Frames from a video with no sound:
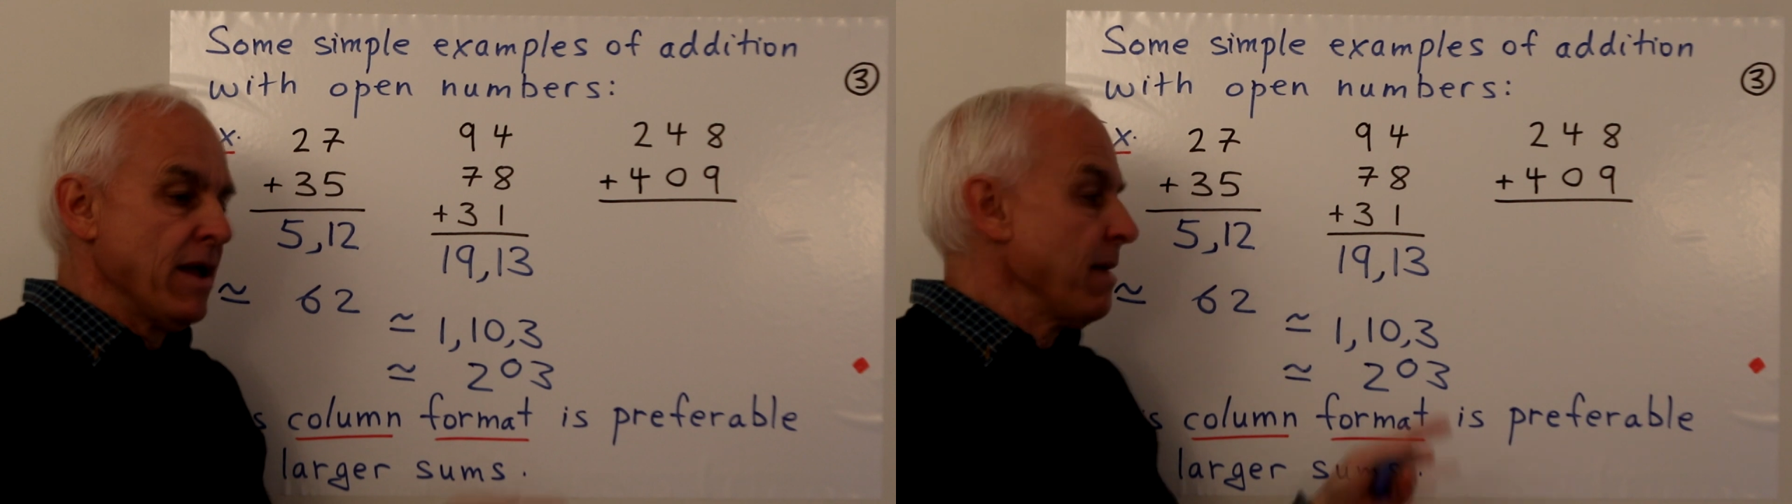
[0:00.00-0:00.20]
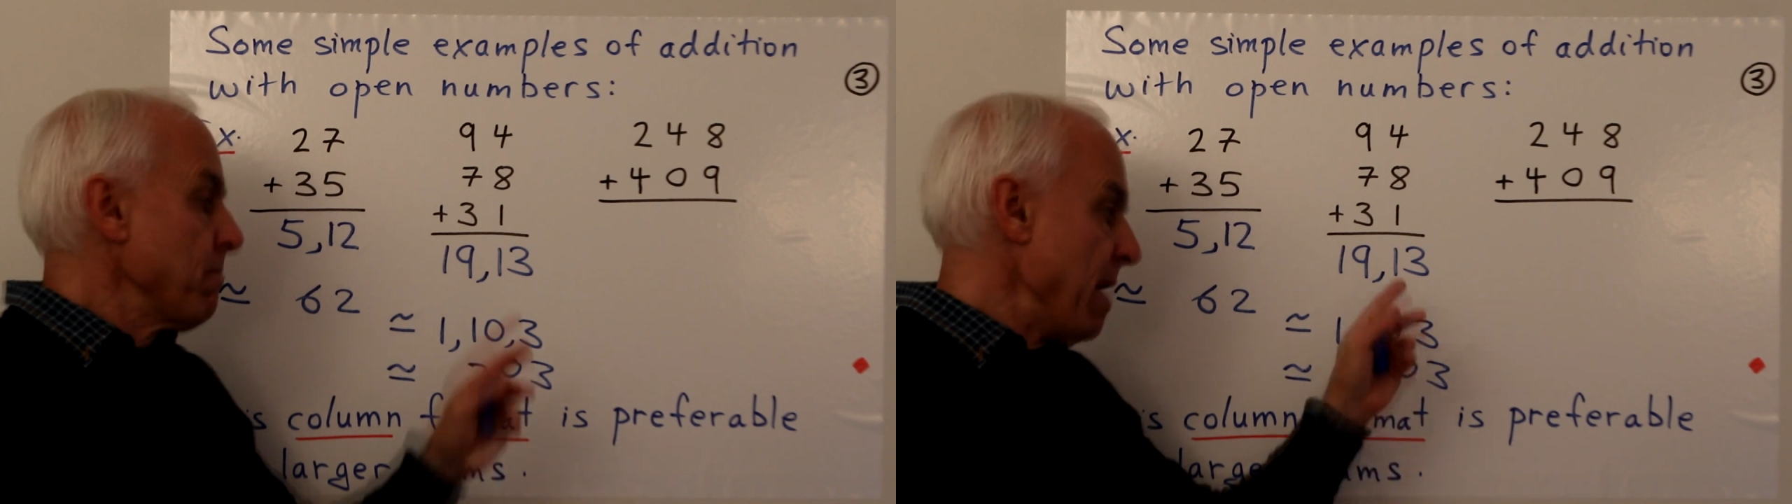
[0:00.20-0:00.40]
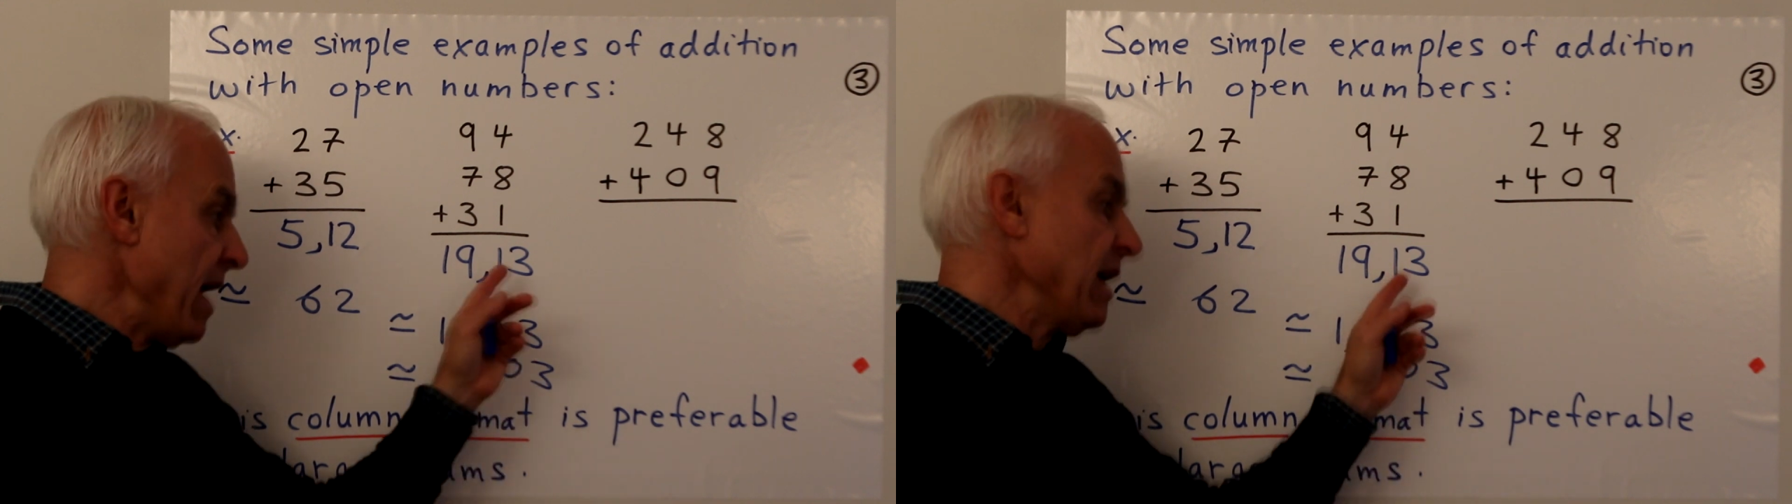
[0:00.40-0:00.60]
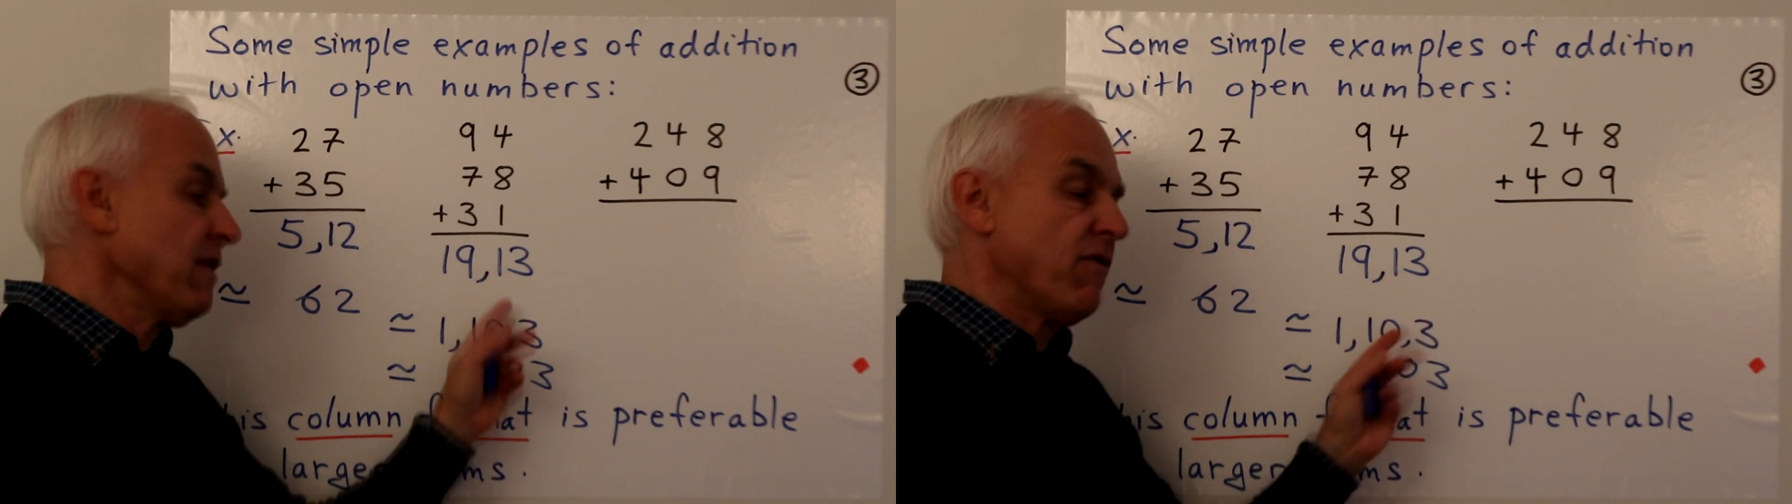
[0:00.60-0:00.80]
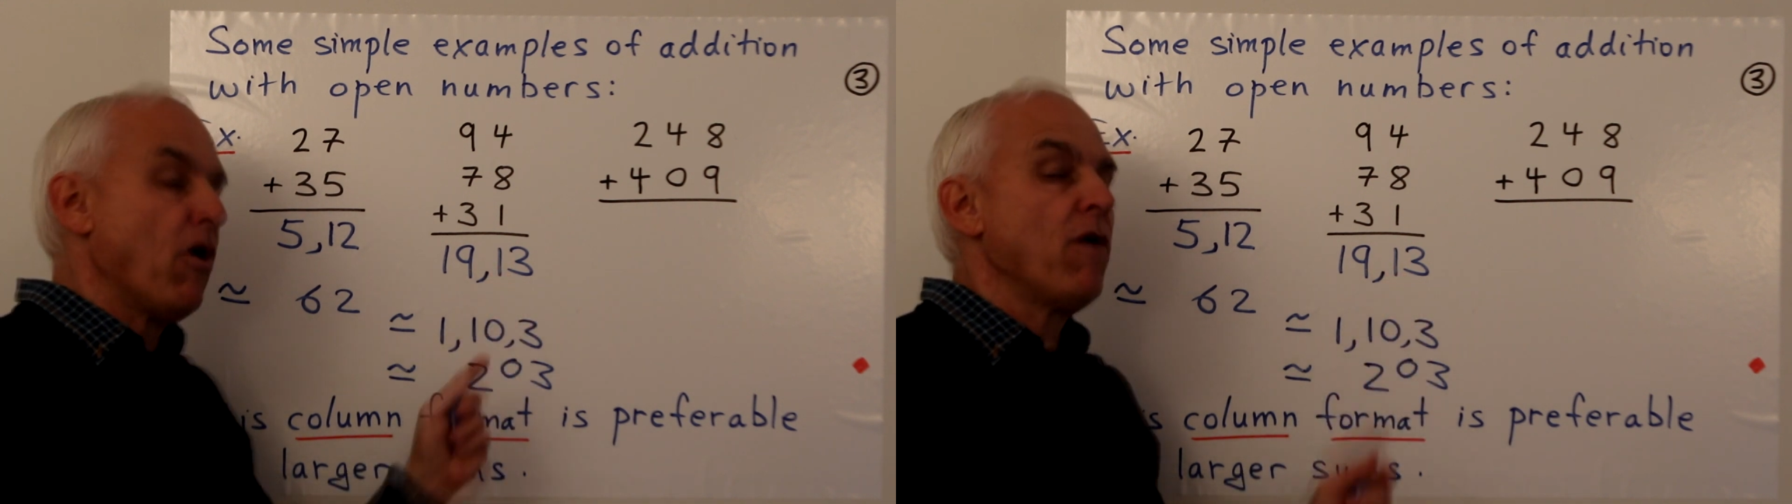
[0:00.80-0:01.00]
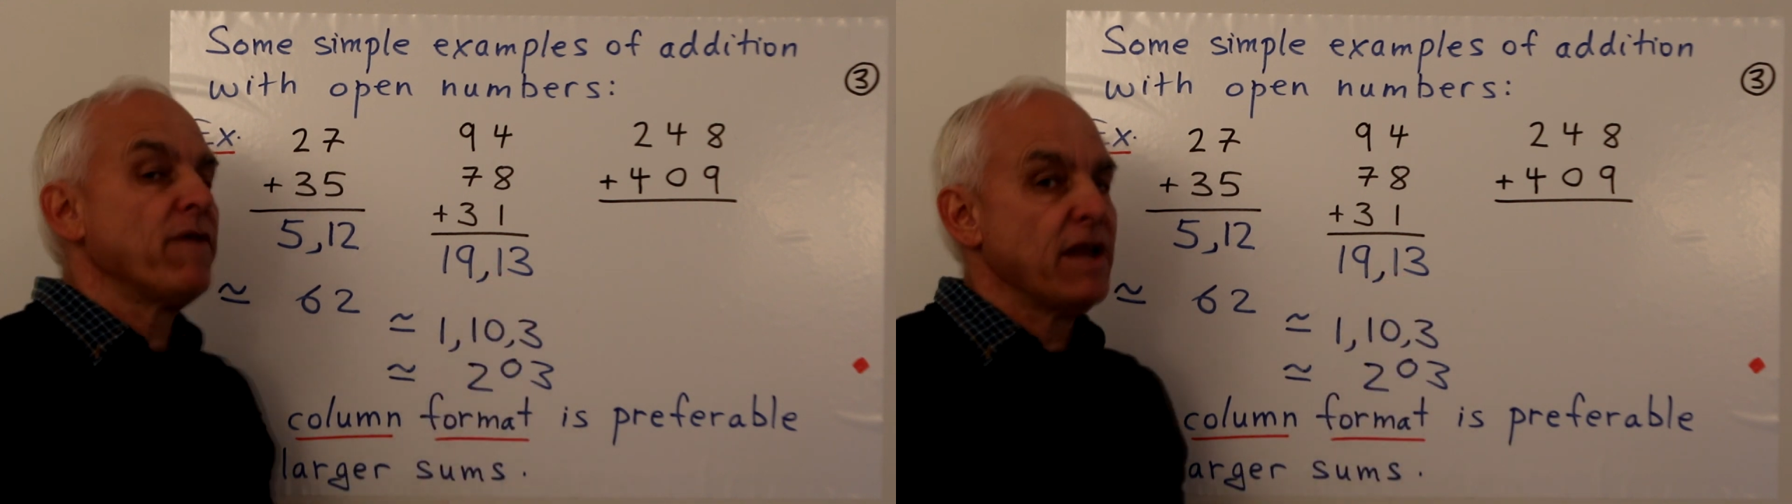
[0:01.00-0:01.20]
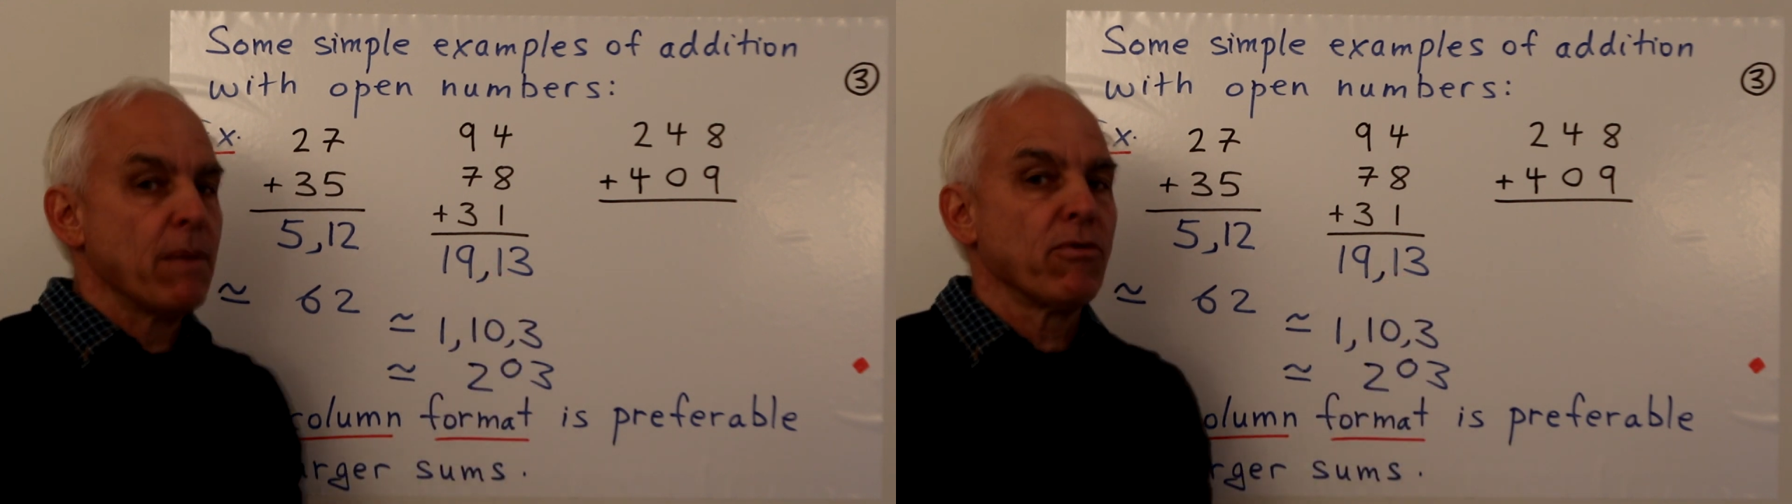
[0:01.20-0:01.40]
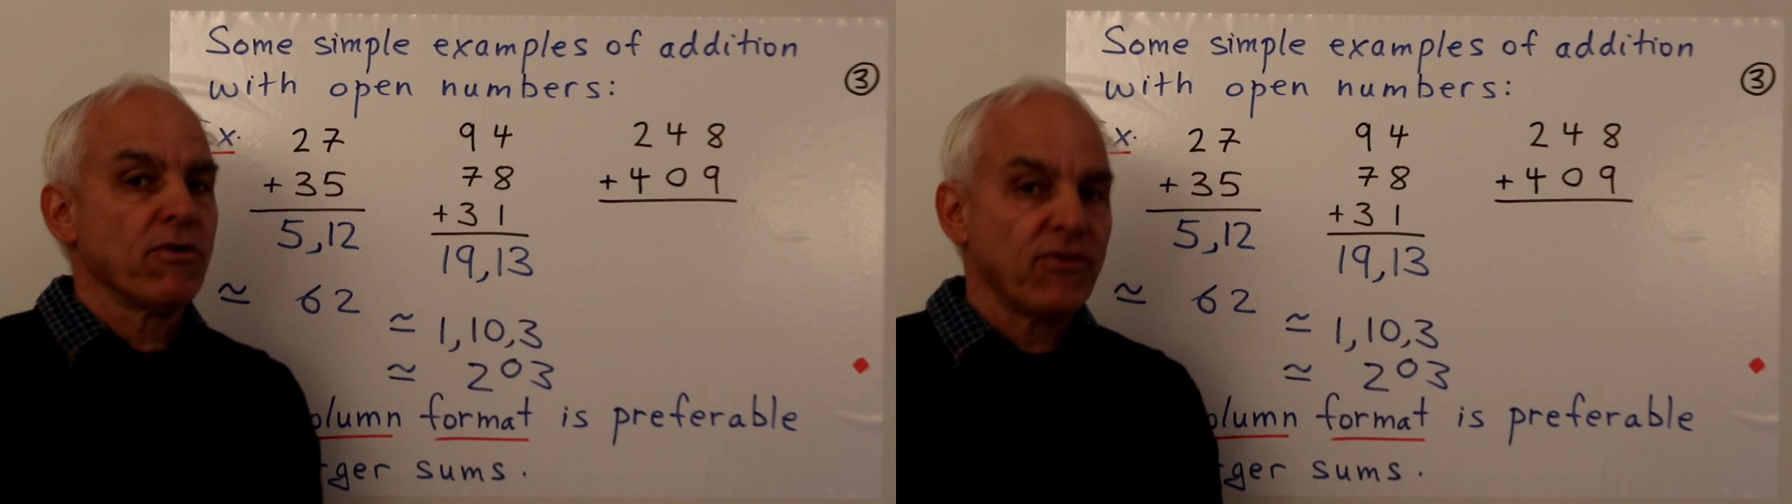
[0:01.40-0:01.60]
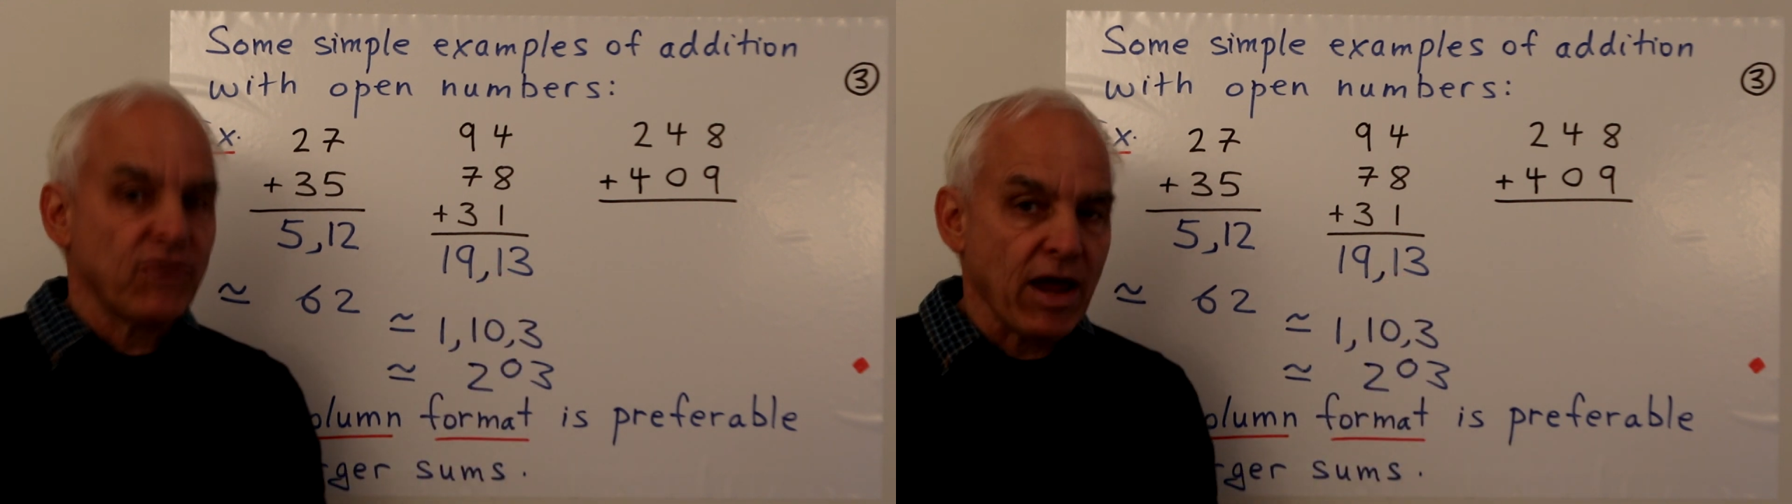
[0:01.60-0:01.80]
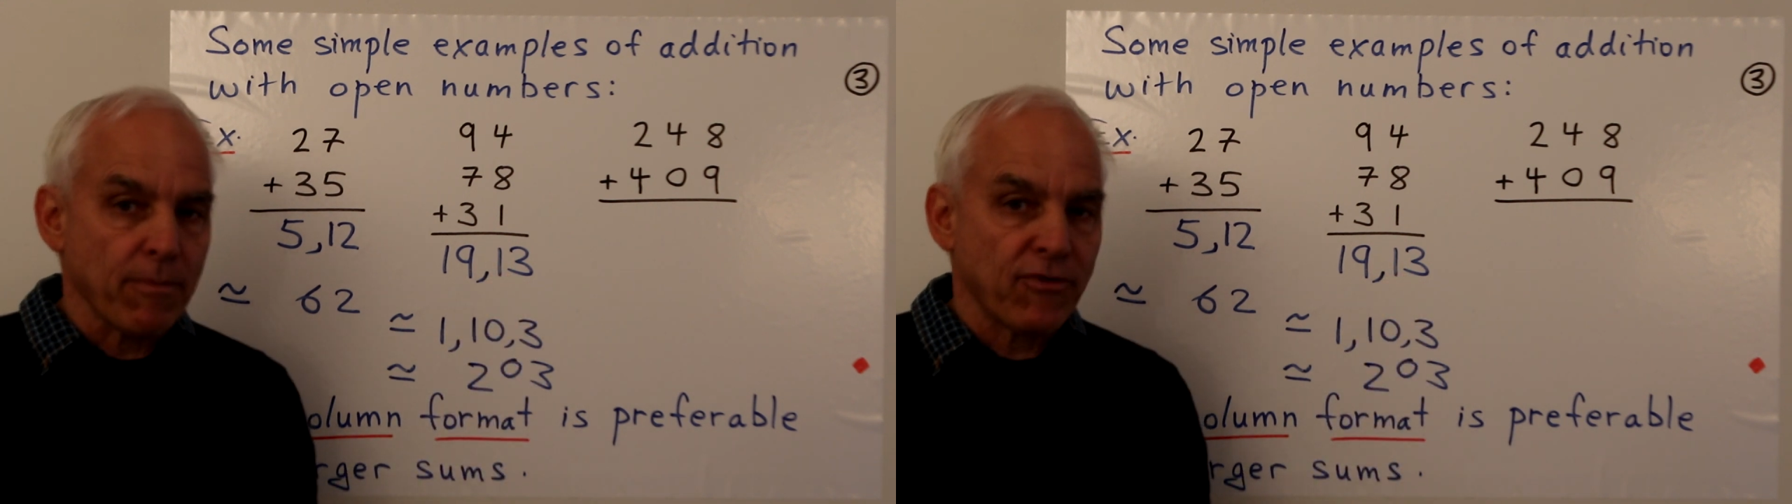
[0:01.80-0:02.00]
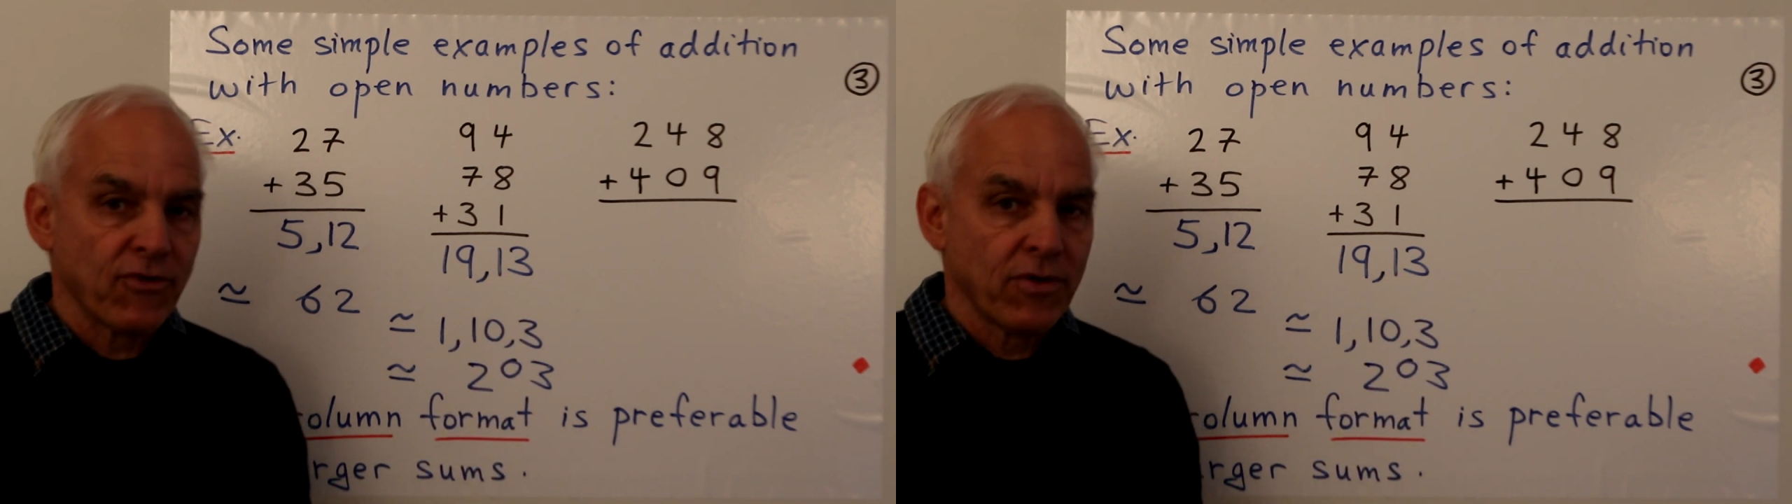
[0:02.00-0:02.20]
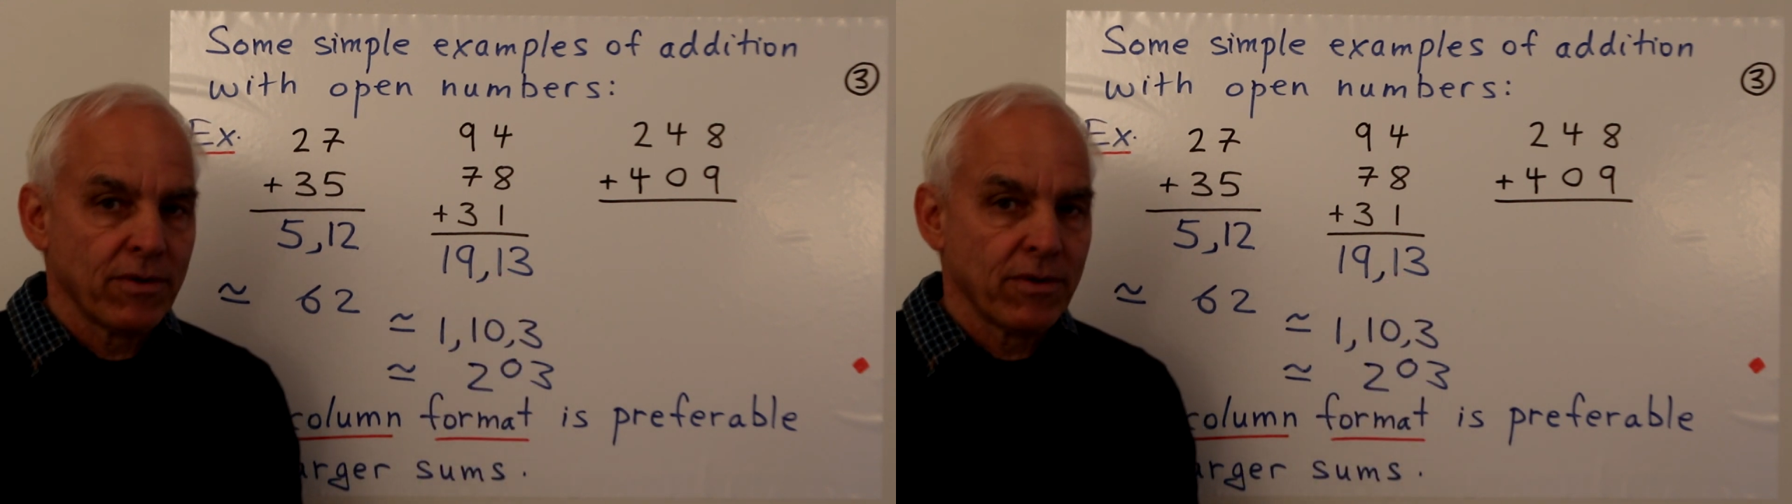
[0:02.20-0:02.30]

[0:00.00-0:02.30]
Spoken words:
may involve a number of steps.